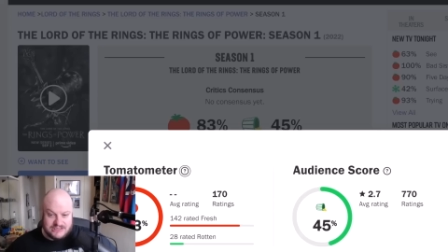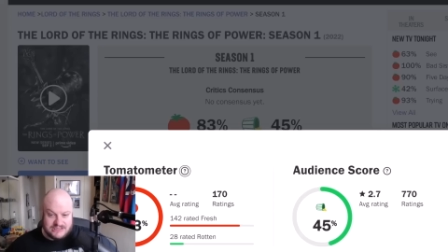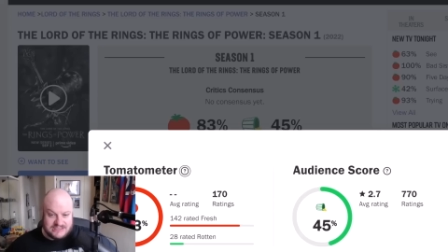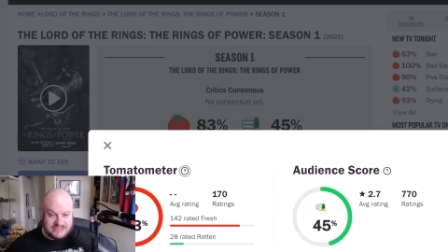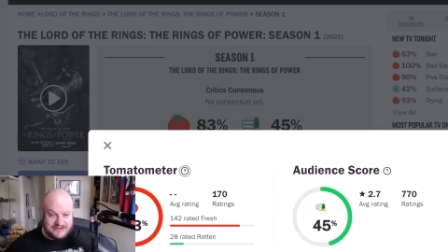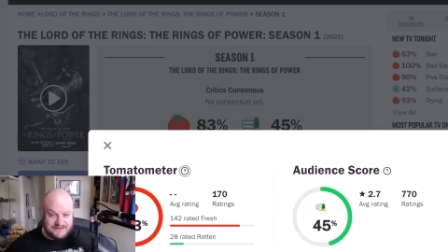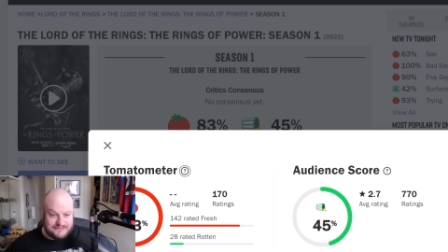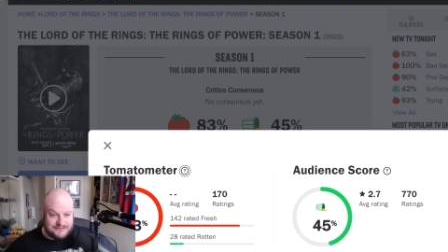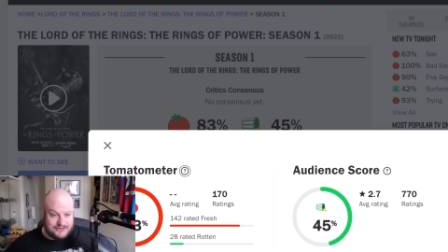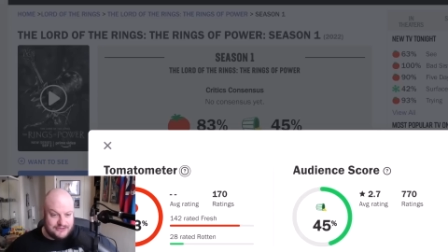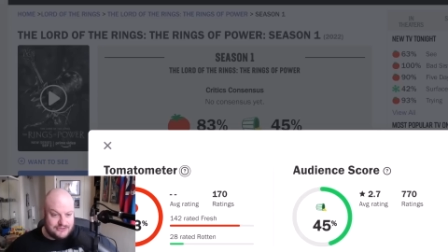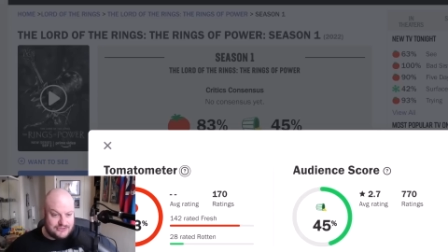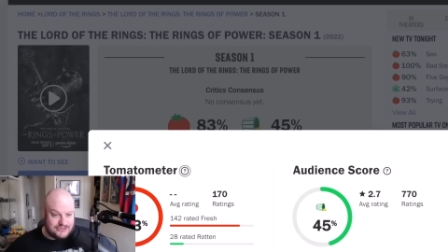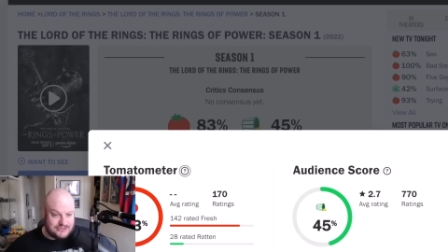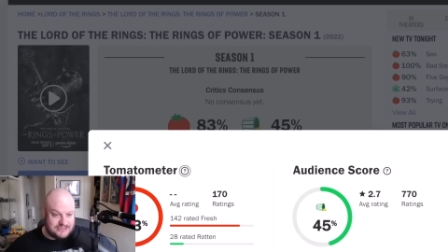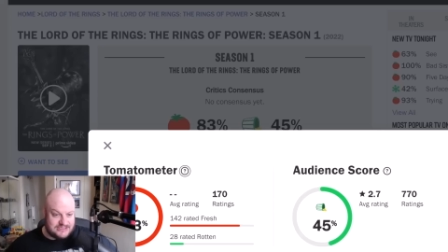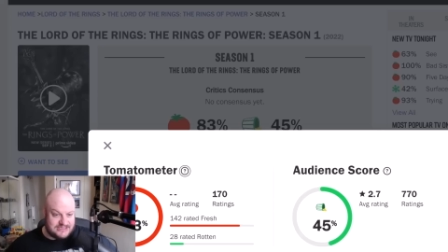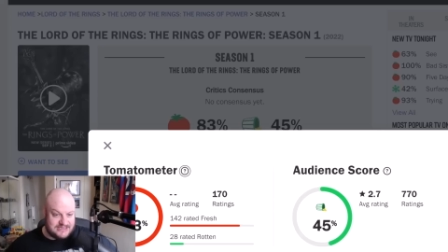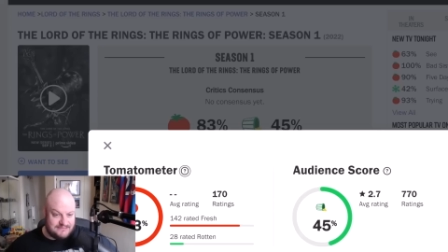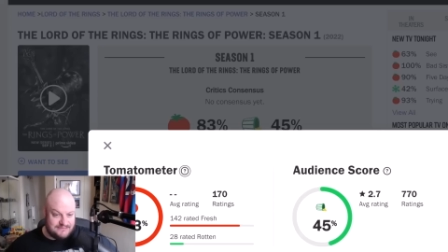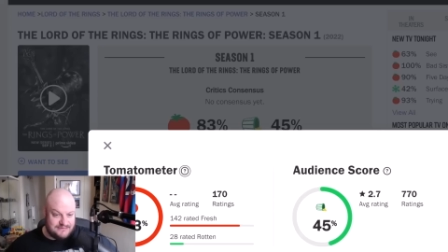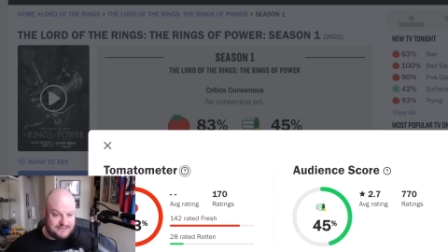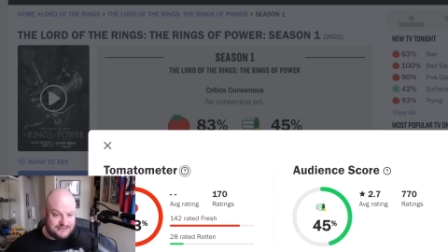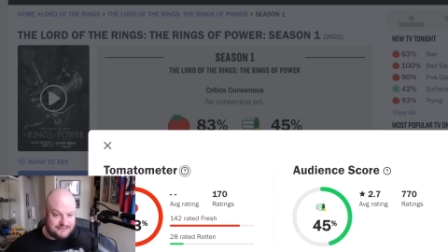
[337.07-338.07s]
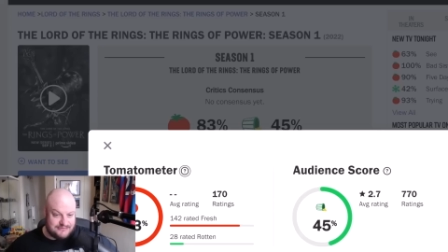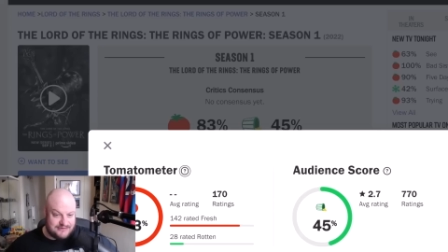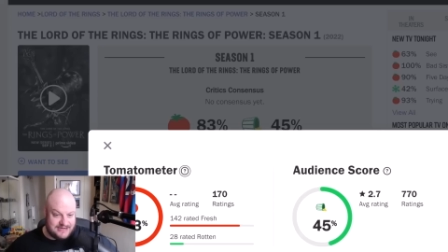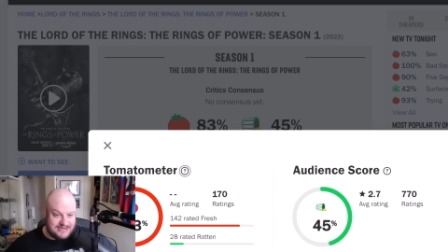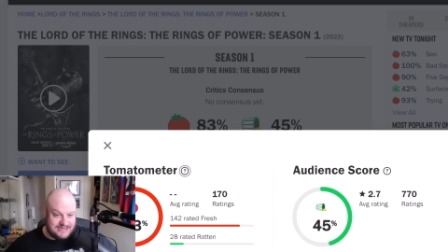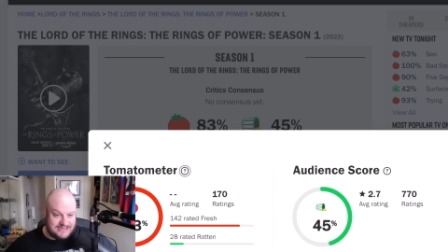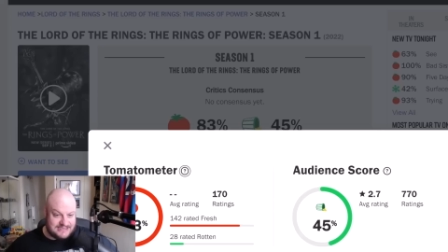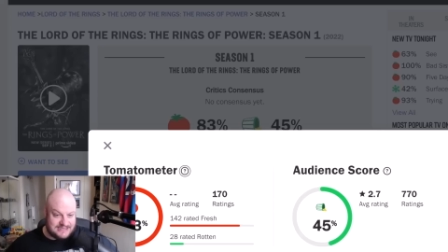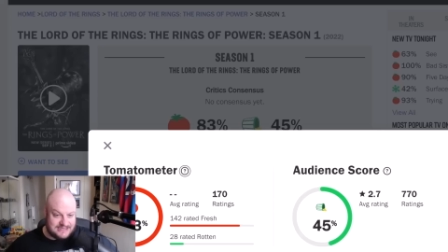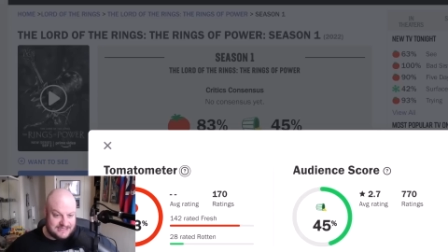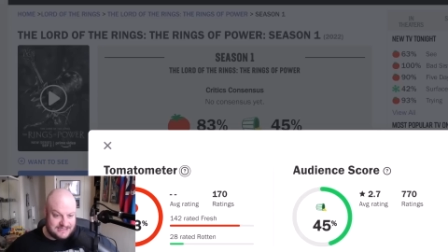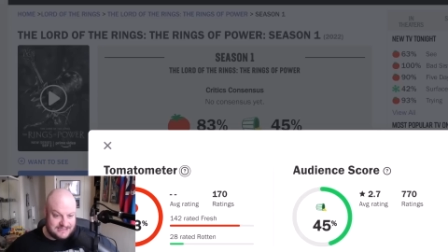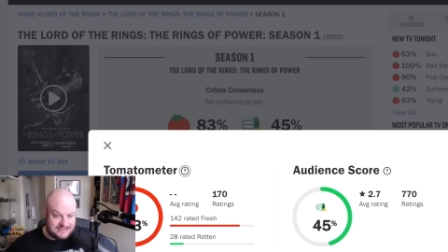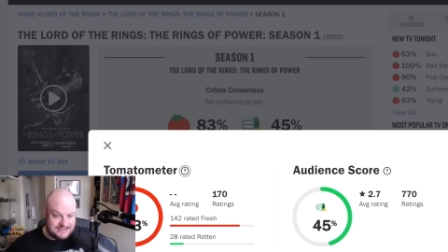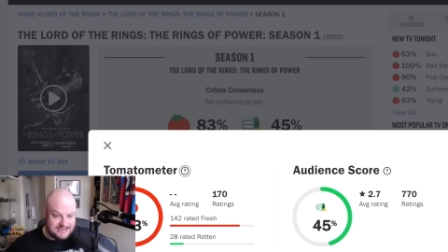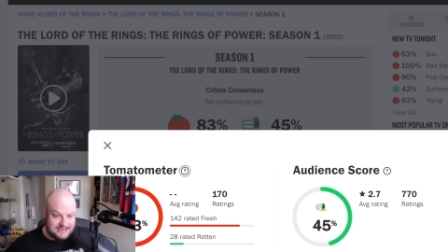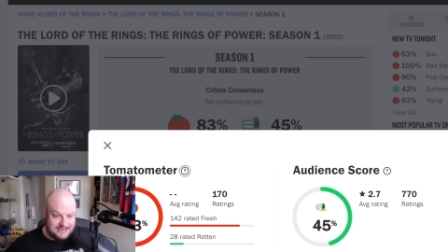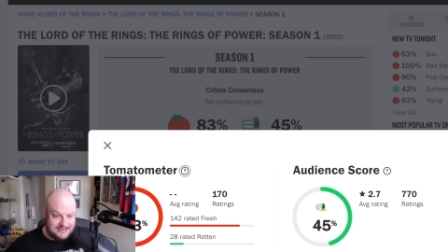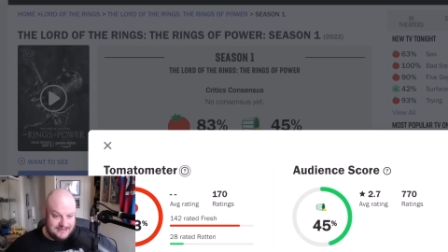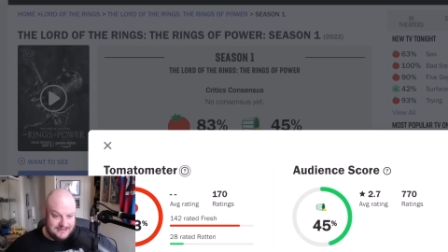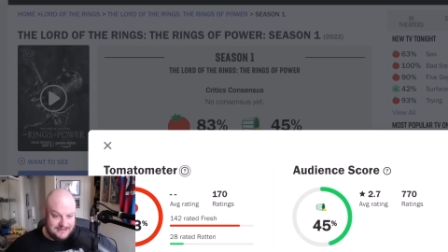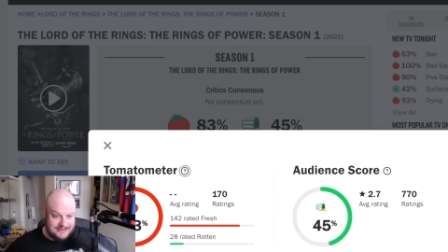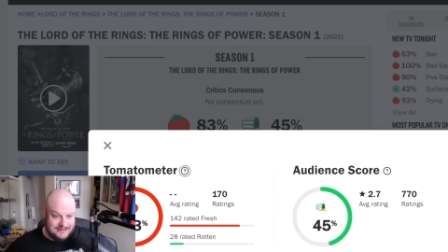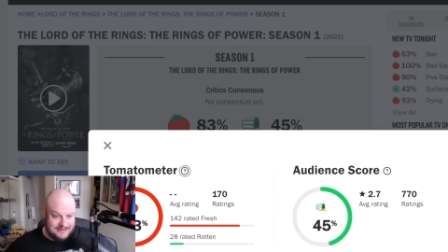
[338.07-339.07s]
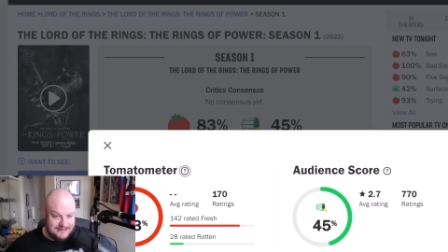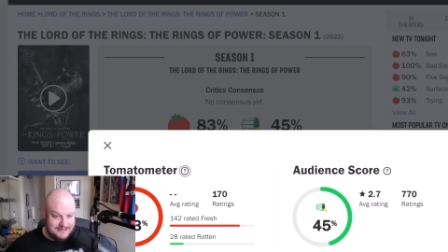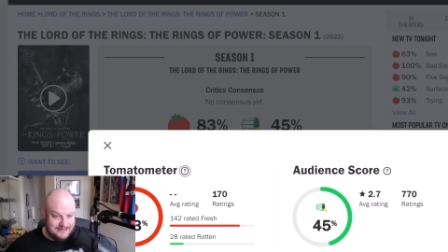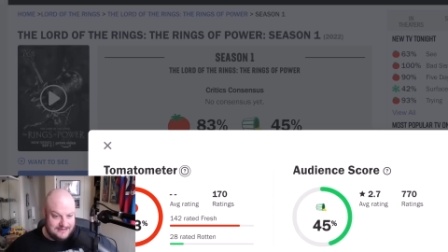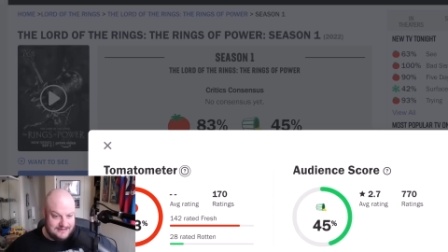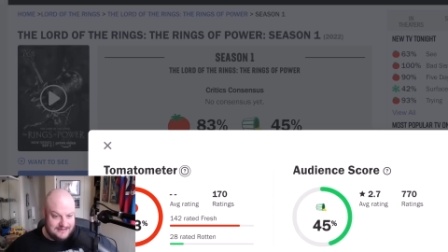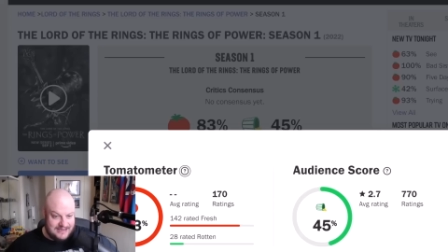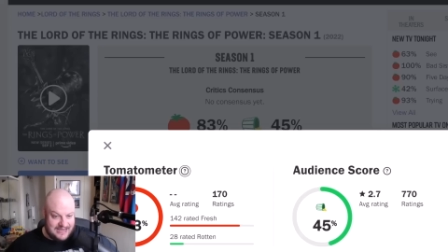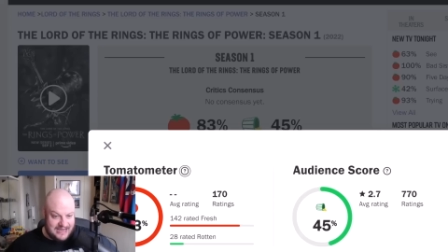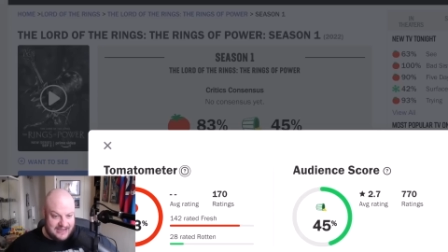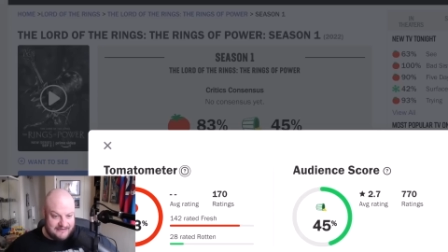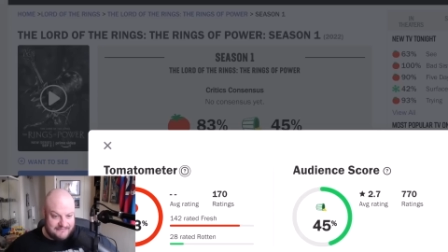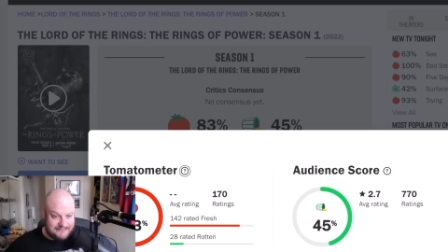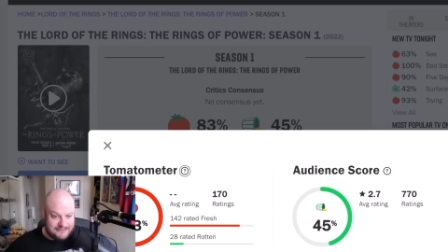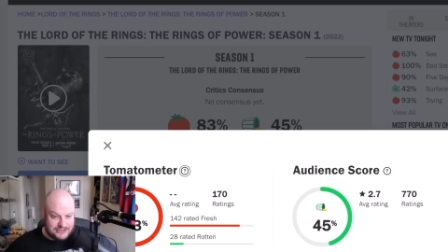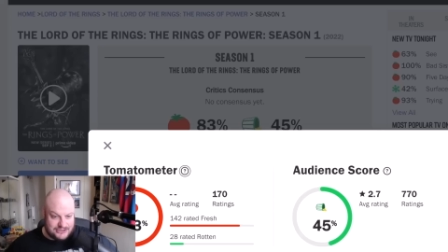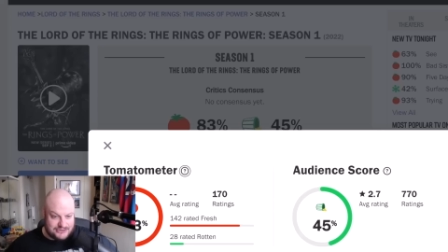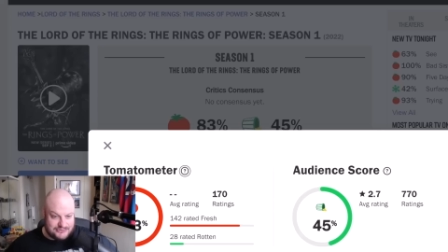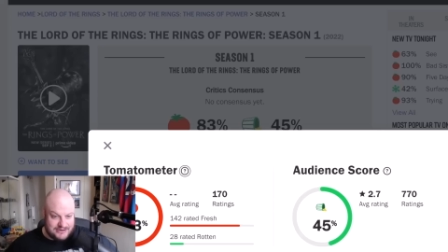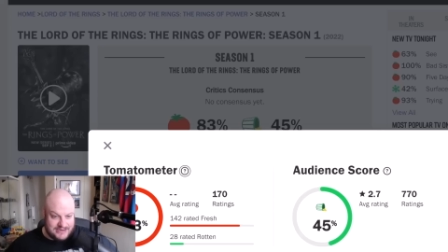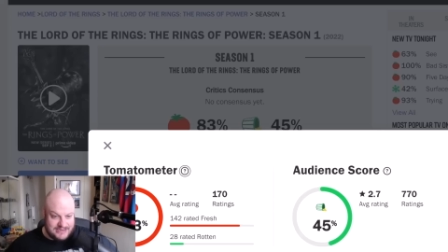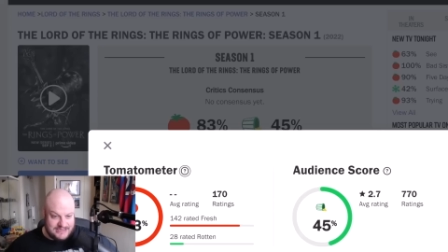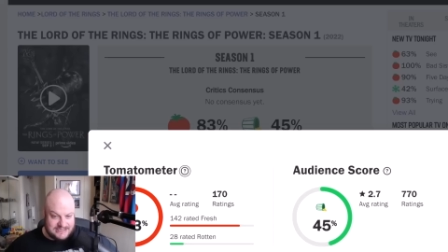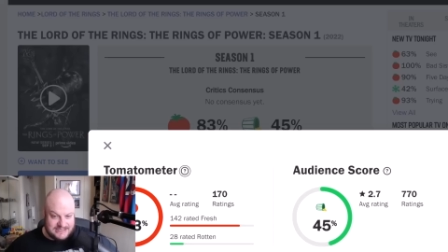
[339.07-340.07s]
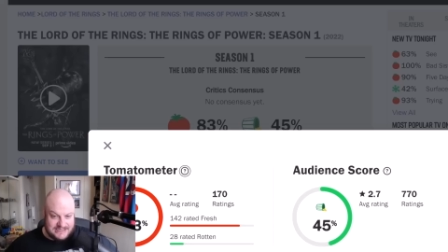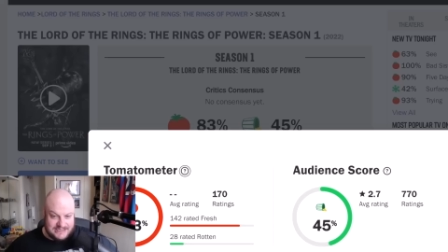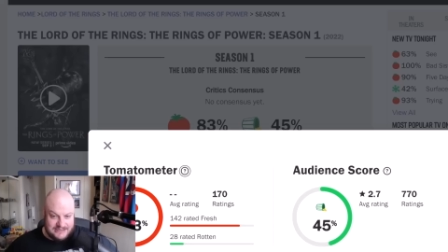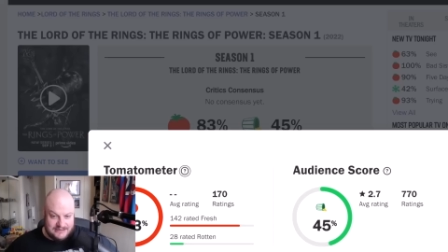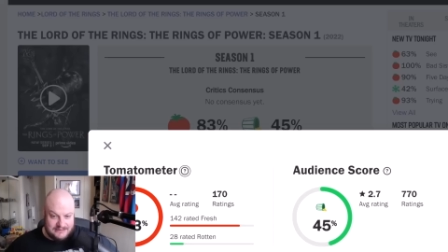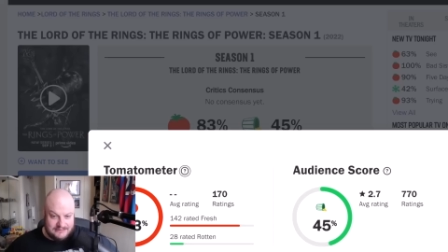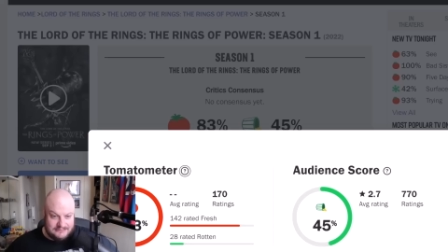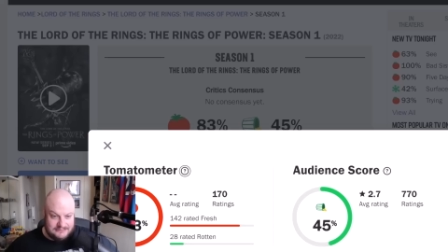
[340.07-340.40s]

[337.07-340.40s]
seven hundred seventy ratings. Average rating?